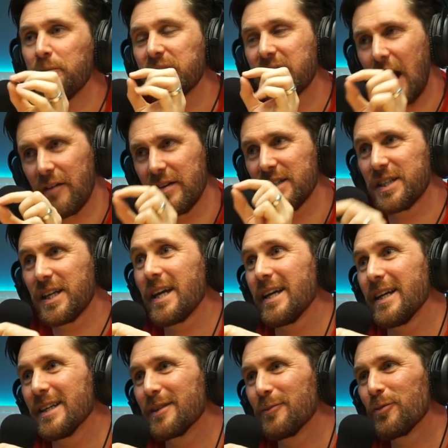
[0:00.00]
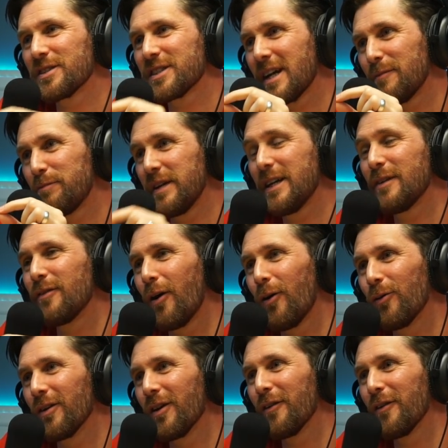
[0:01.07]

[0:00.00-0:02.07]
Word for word: guaranteed, was there B roll